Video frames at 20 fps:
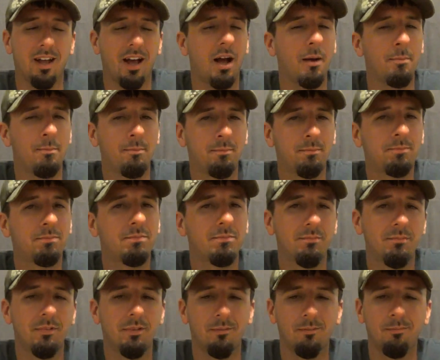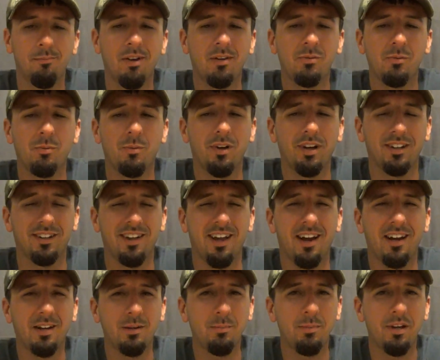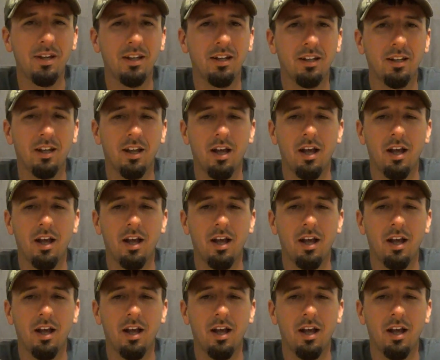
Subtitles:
I messed with one a tiny bit.